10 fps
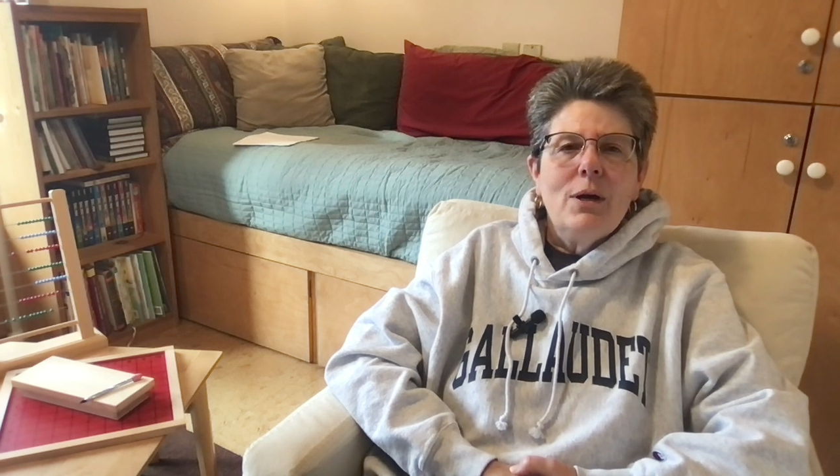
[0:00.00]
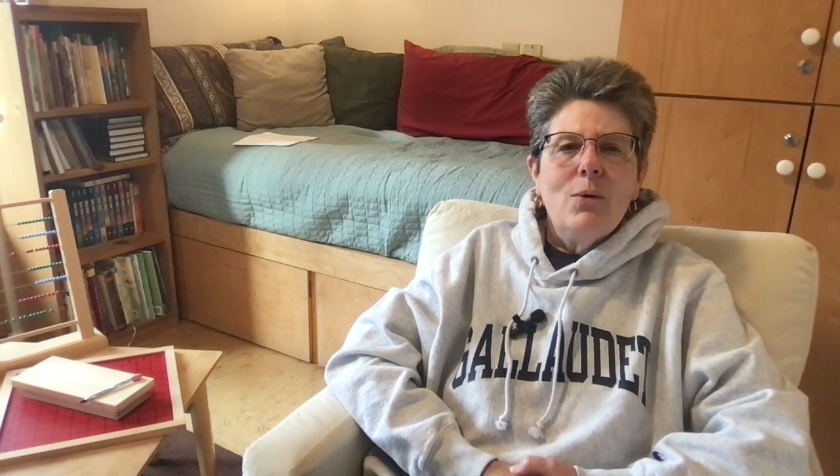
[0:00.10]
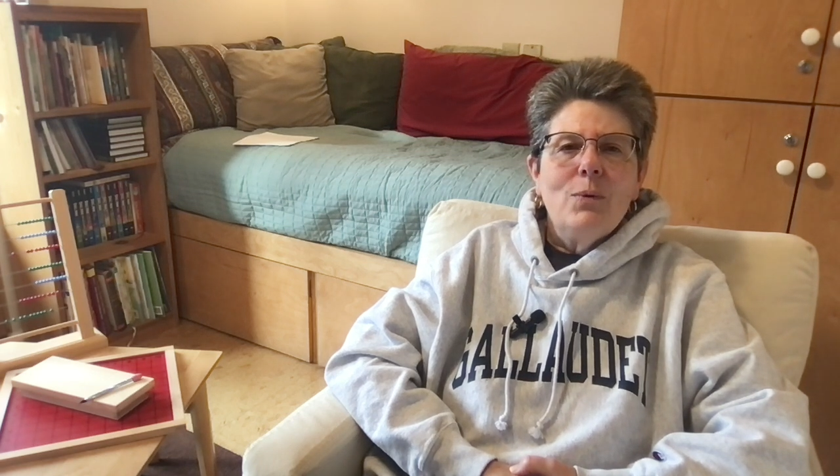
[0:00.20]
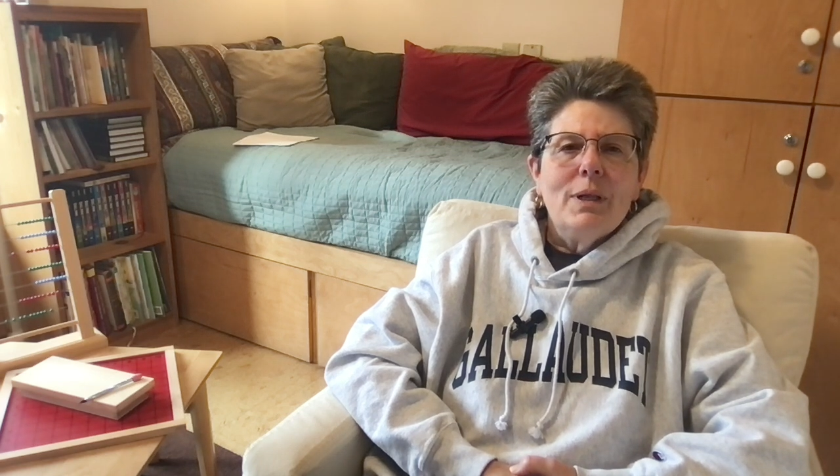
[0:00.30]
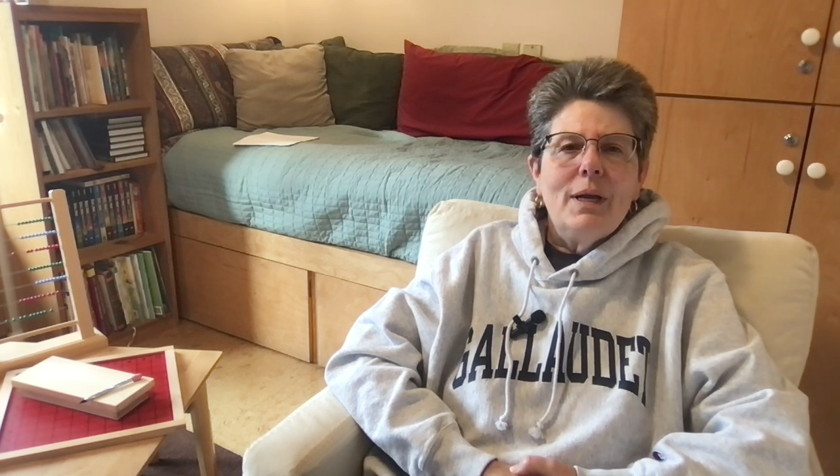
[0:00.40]

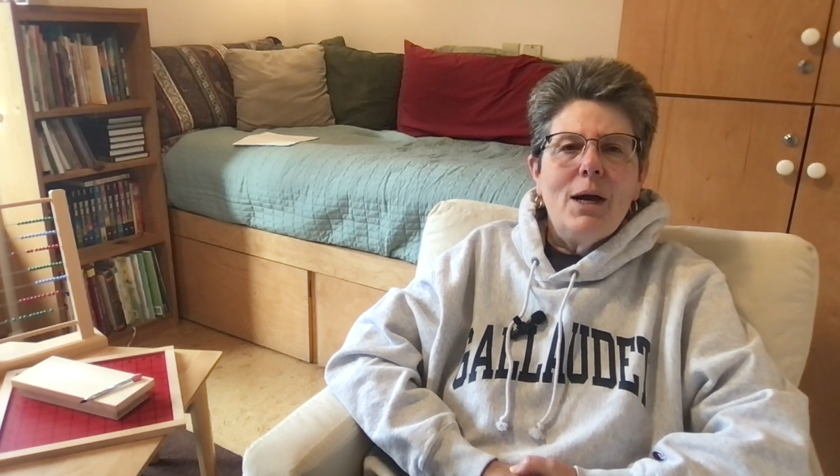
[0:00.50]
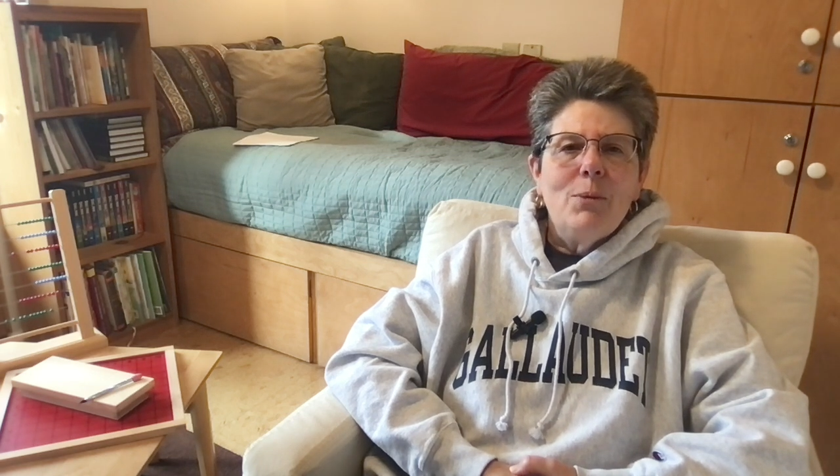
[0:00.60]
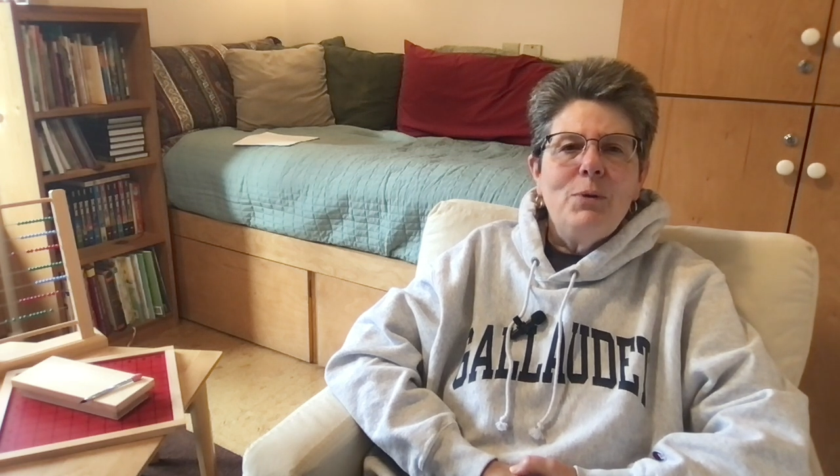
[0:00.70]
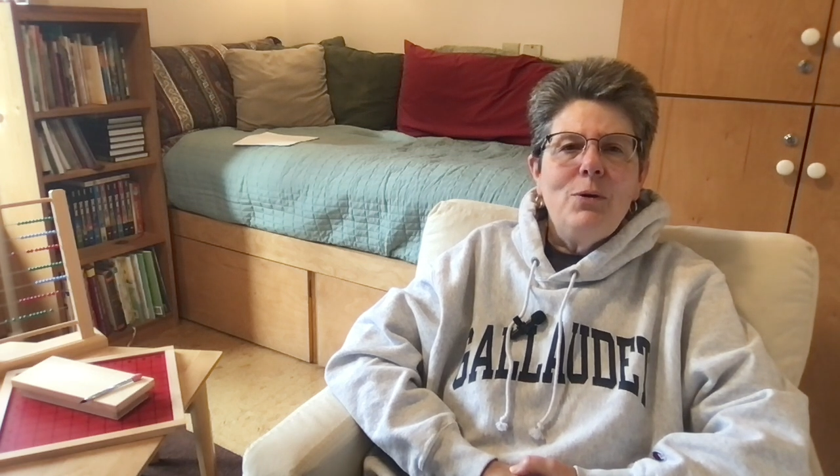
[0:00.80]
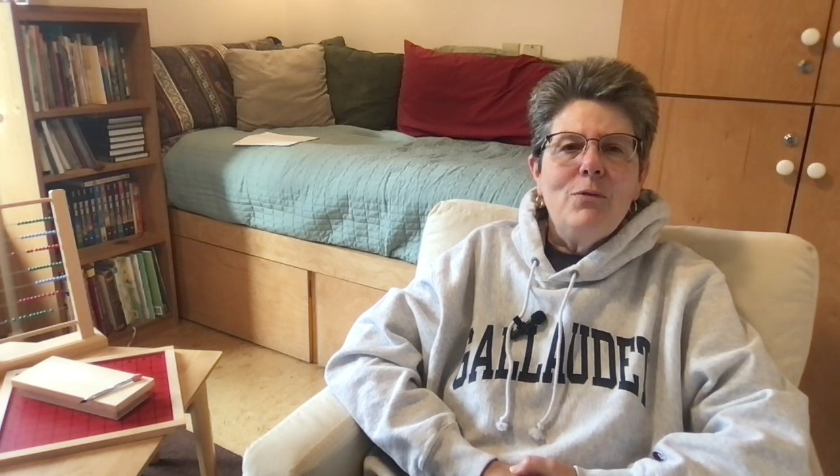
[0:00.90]
will
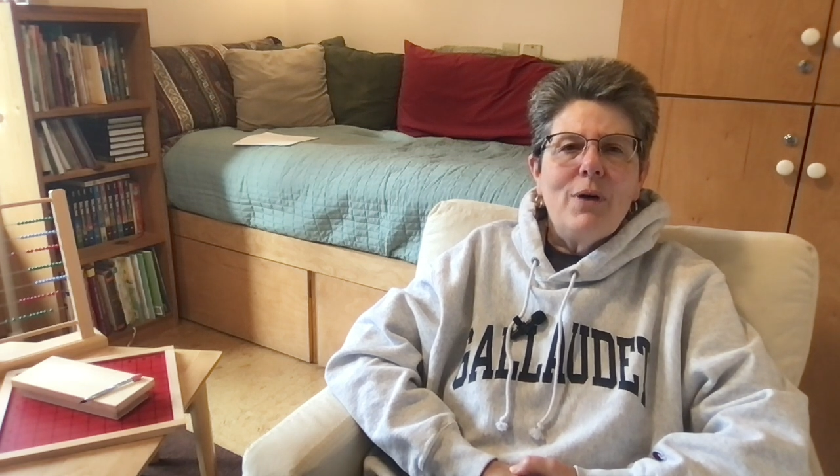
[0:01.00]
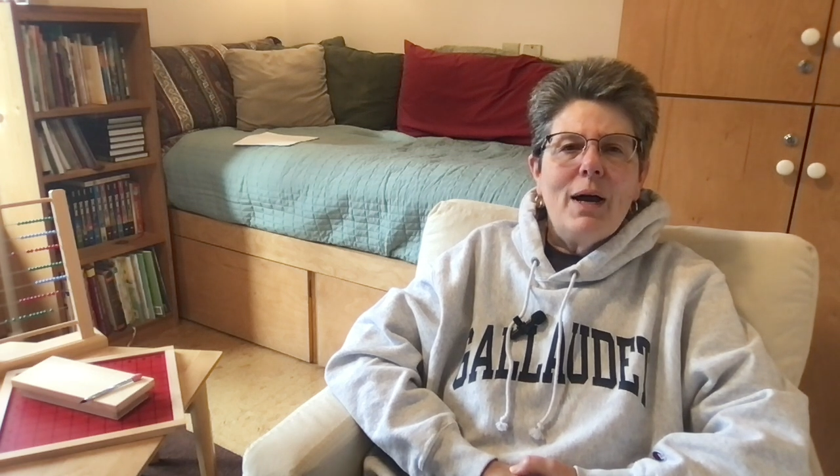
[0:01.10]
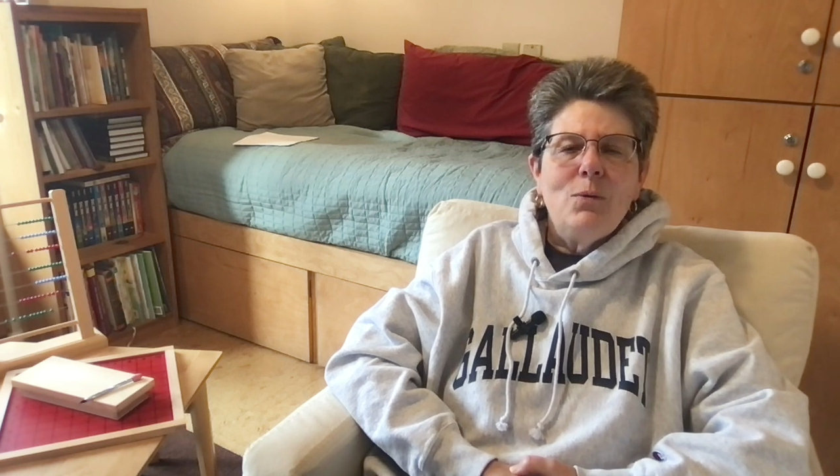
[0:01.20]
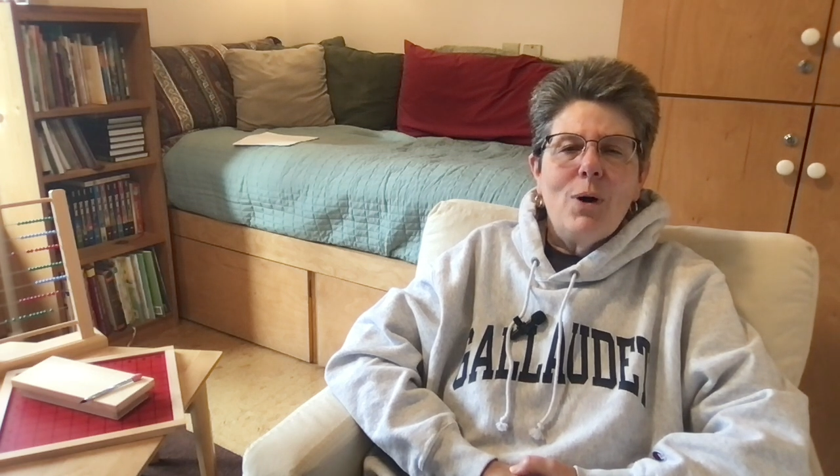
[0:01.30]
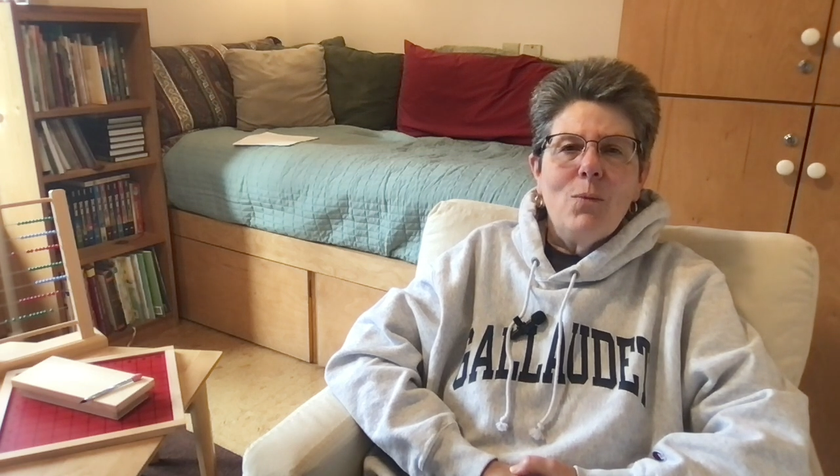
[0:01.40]
help you
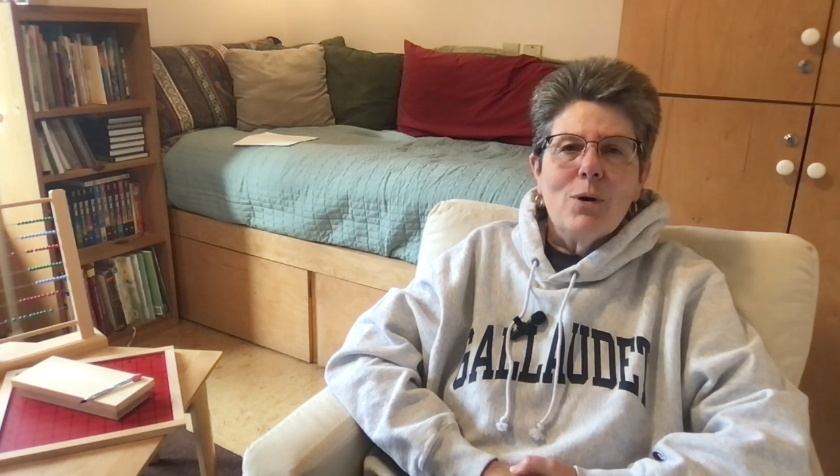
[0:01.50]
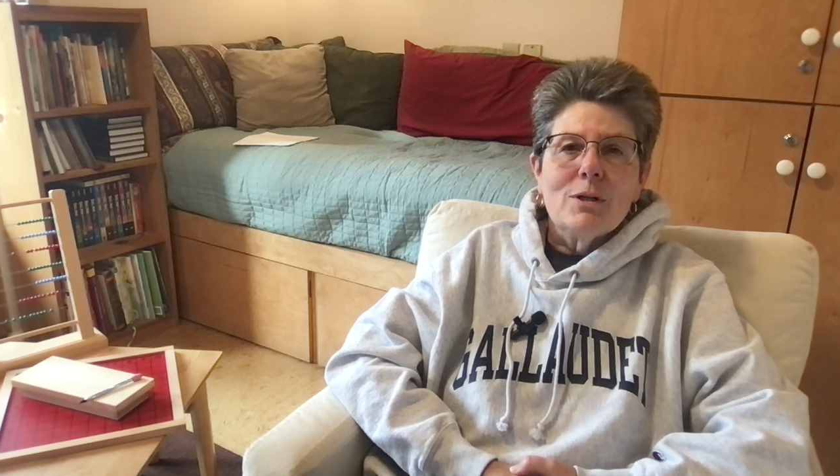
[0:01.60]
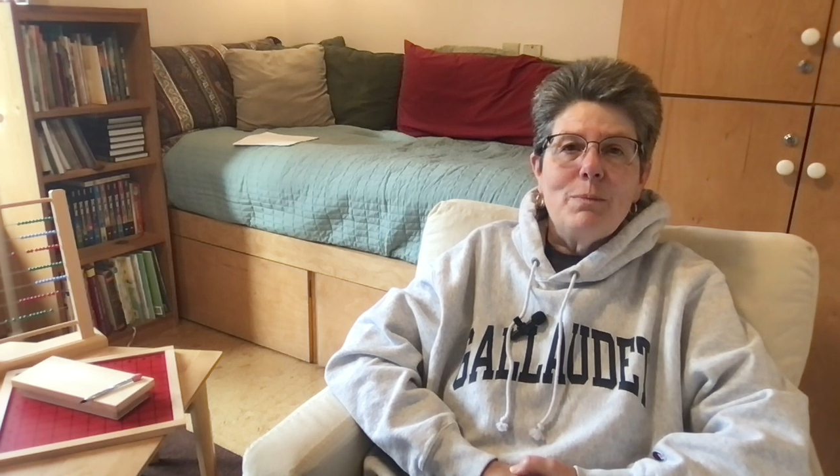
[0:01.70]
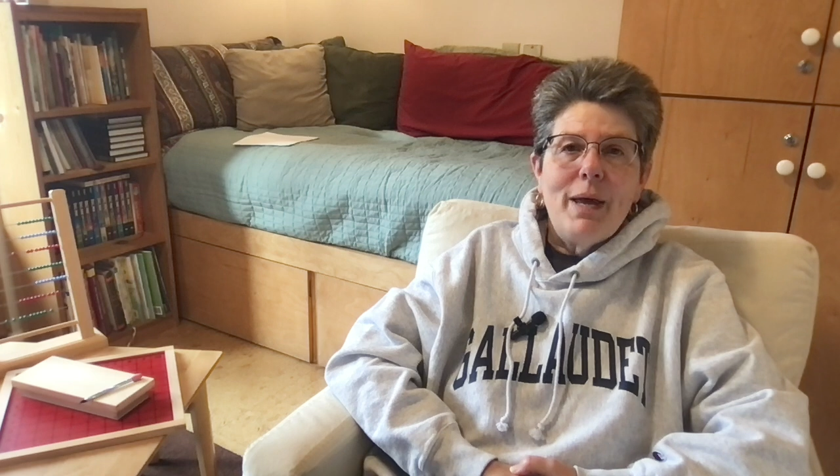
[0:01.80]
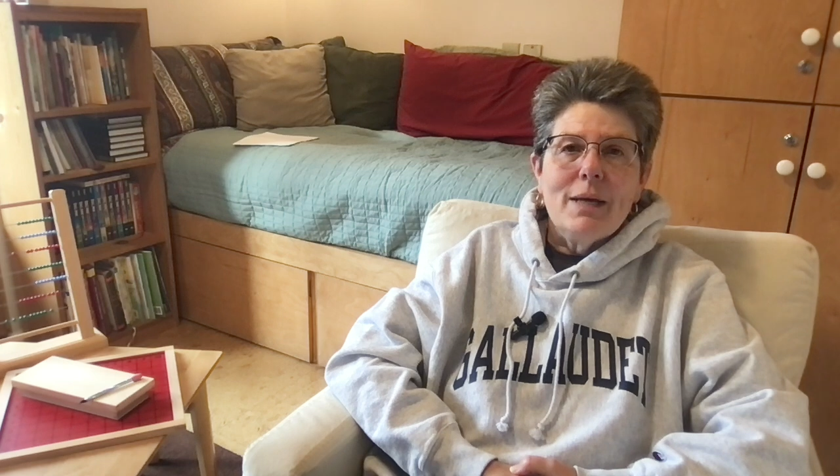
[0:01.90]
find what
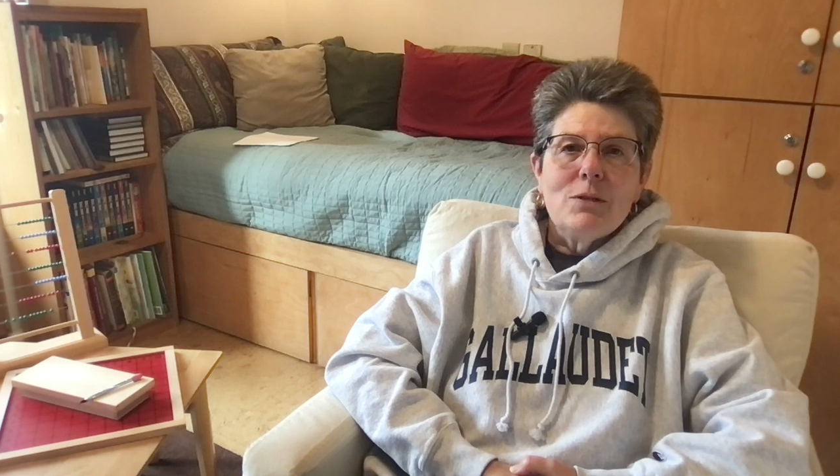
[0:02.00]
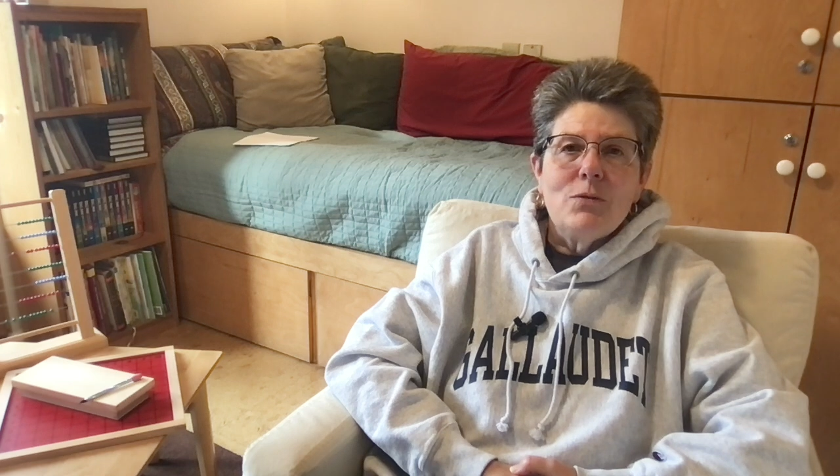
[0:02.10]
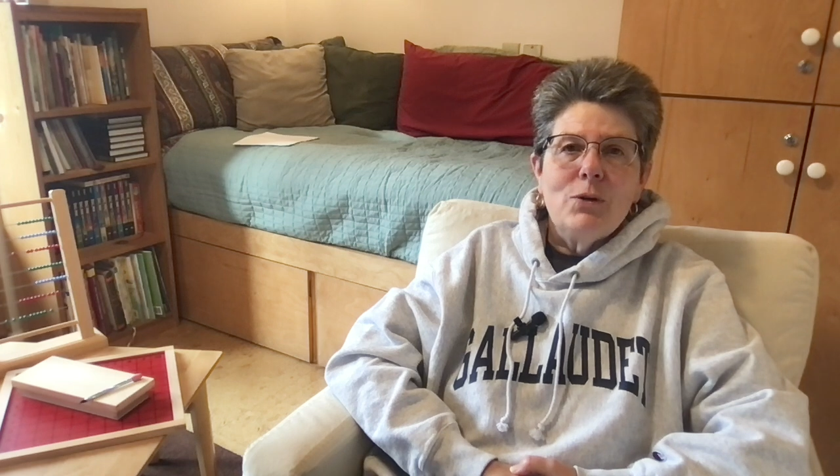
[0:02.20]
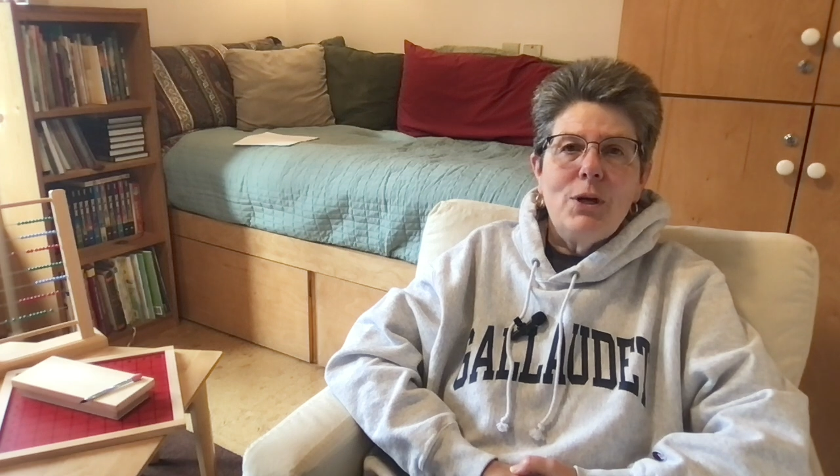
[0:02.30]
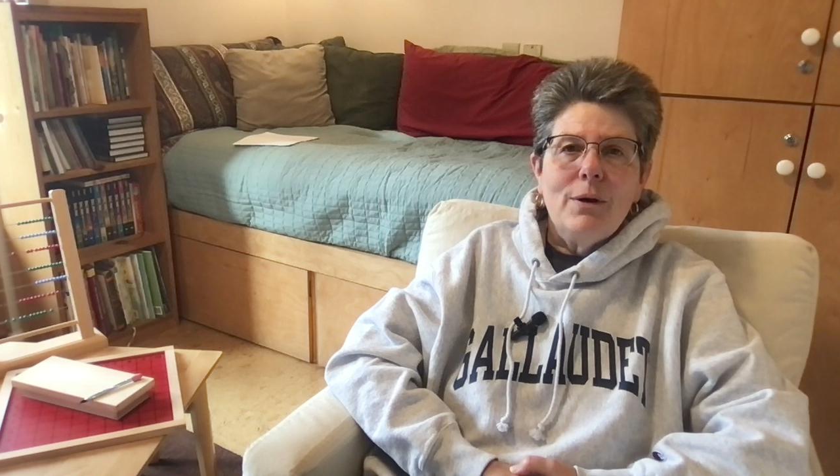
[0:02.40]
works best
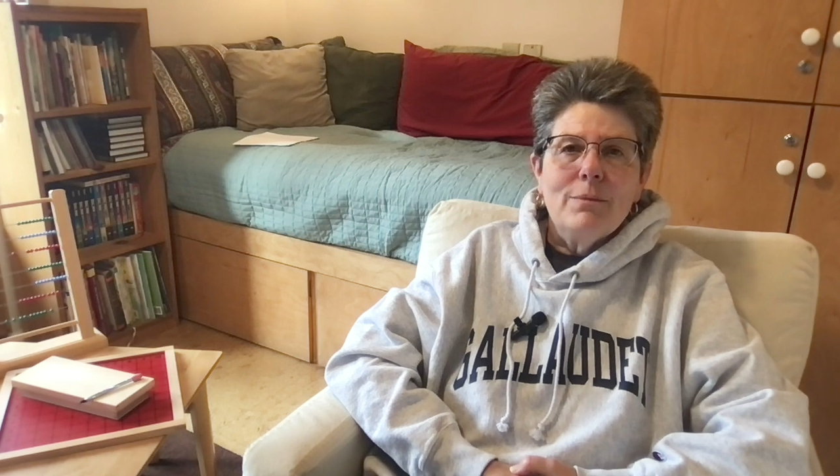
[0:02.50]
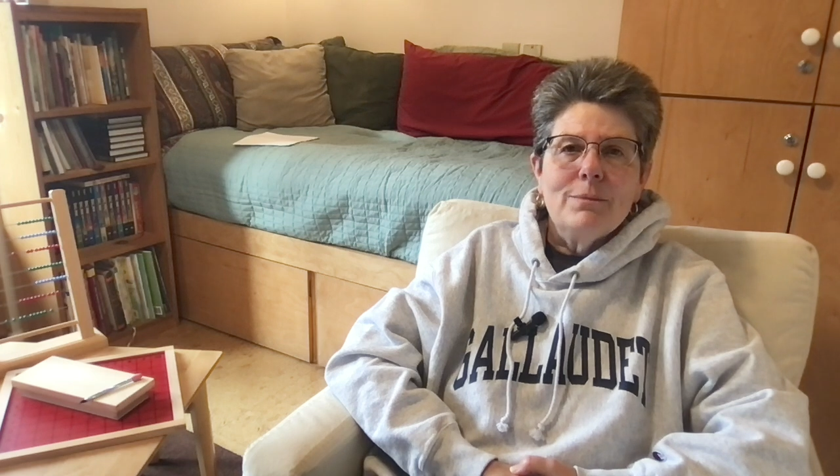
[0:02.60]
for you.